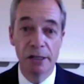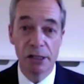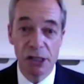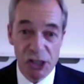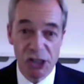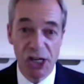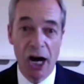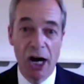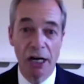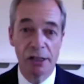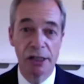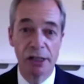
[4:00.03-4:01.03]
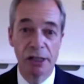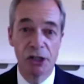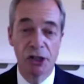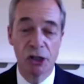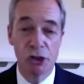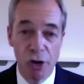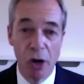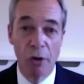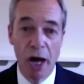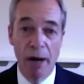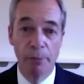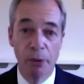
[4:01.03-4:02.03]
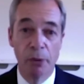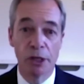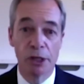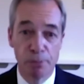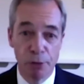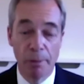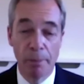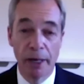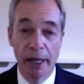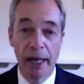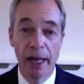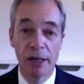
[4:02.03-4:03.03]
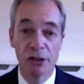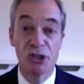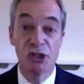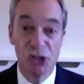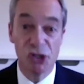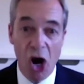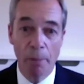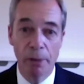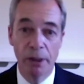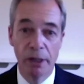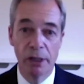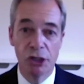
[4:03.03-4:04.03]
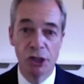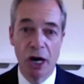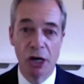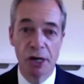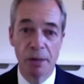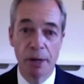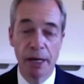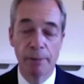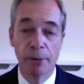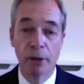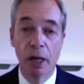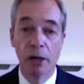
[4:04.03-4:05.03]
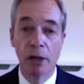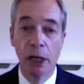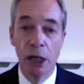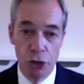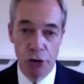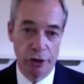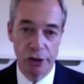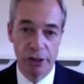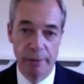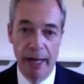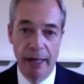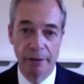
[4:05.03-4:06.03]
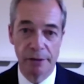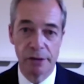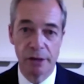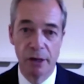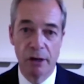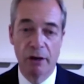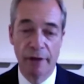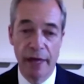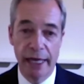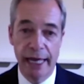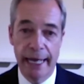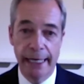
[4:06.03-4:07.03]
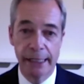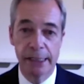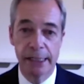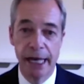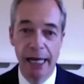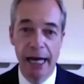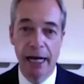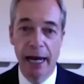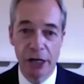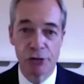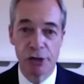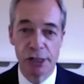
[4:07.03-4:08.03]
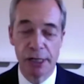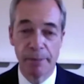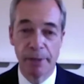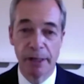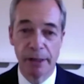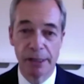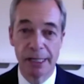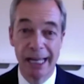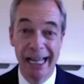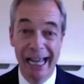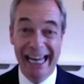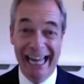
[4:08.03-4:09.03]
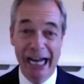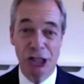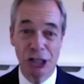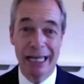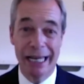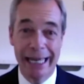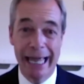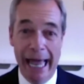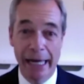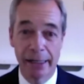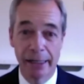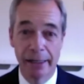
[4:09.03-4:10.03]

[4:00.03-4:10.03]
start to control our borders properly. Stop charging people ludicrous amounts on their gas and electricity bills and actually get